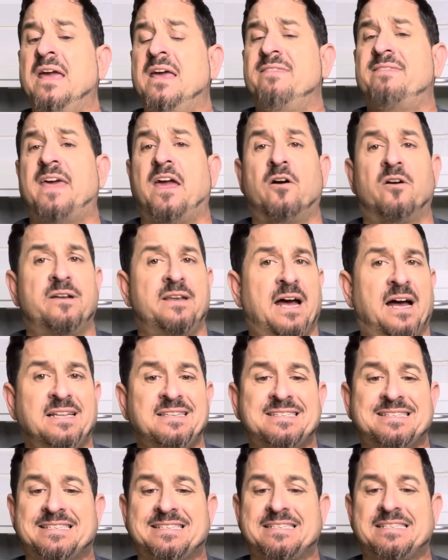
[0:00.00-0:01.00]
They are
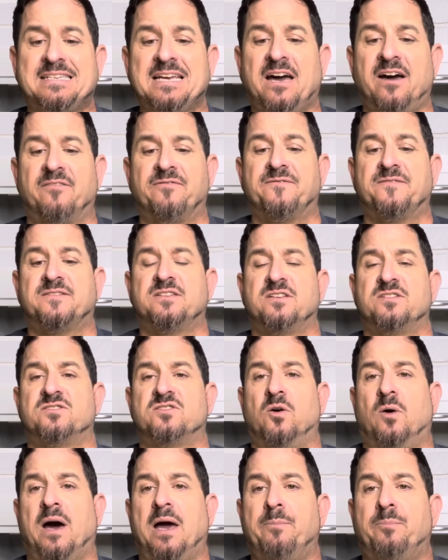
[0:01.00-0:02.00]
not stuffed.
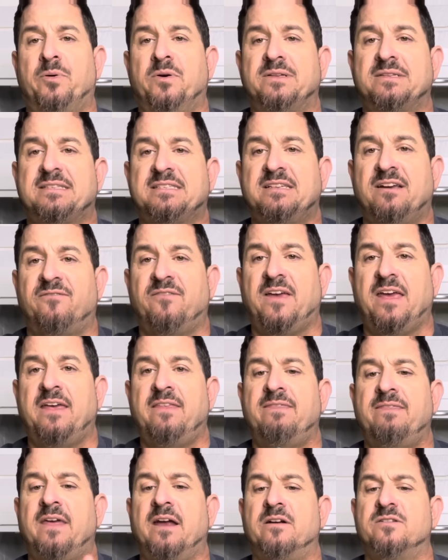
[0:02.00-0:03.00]
So I put stuff
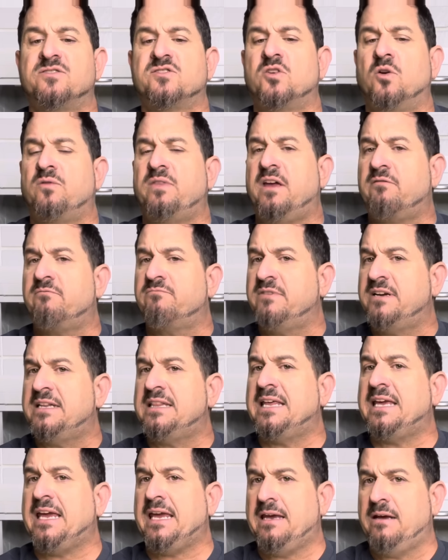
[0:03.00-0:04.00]
in there. So they're
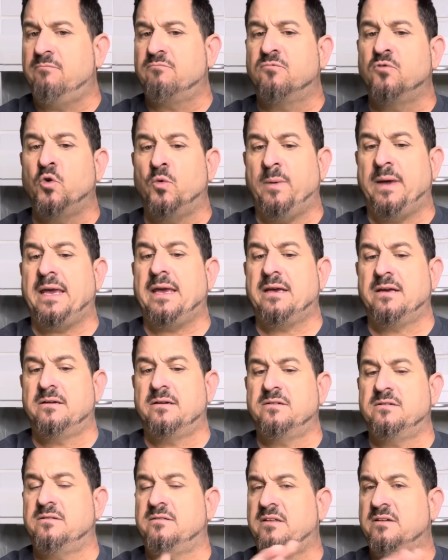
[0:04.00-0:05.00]
really roomy.
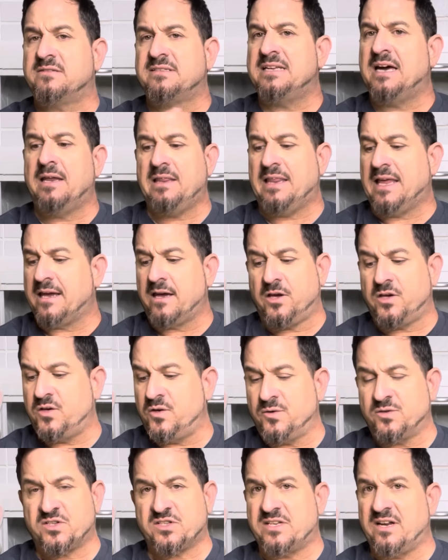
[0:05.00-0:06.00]
There's not like a
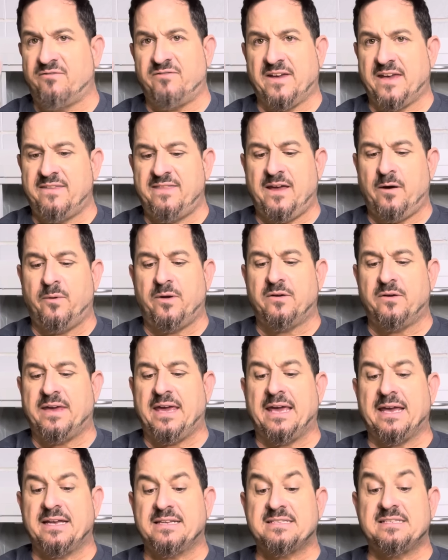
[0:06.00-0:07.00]
huge stuffing in there where you
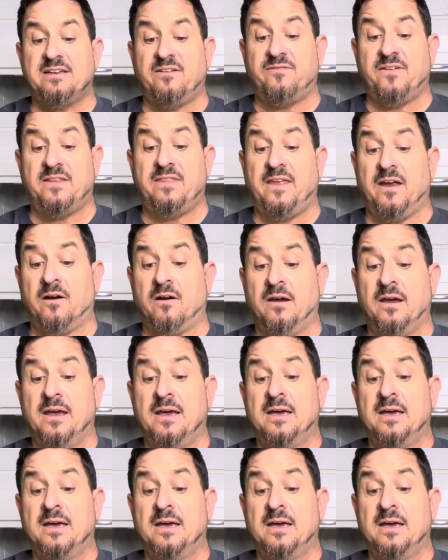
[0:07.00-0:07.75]
can't get stuff in there.